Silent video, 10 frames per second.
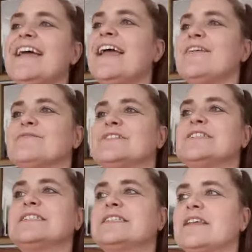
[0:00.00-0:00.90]
It
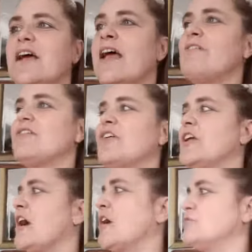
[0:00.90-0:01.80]
was
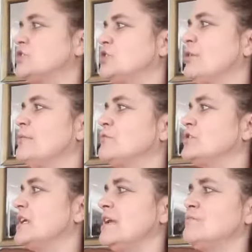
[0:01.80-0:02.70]
everything I was doing was
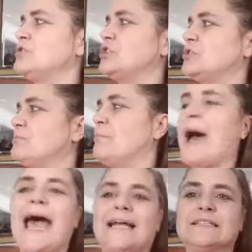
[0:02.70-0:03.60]
it was just
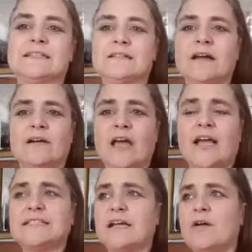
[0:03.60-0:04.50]
bad. Okay,
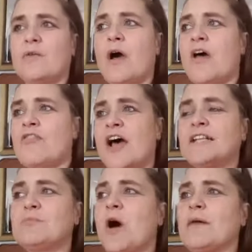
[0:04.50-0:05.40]
so
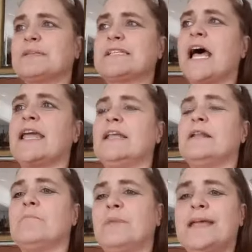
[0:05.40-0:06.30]
that's why I'm
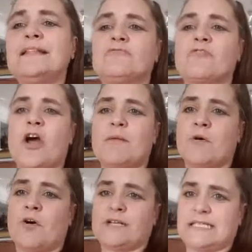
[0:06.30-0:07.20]
saying be in the right
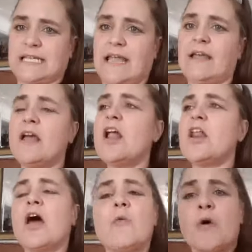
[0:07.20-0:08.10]
mindset,
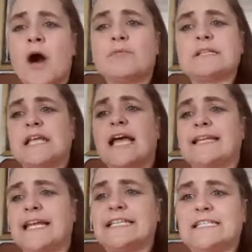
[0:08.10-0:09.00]
like what I was
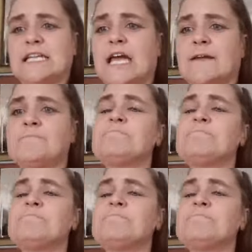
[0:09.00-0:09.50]
saying yesterday.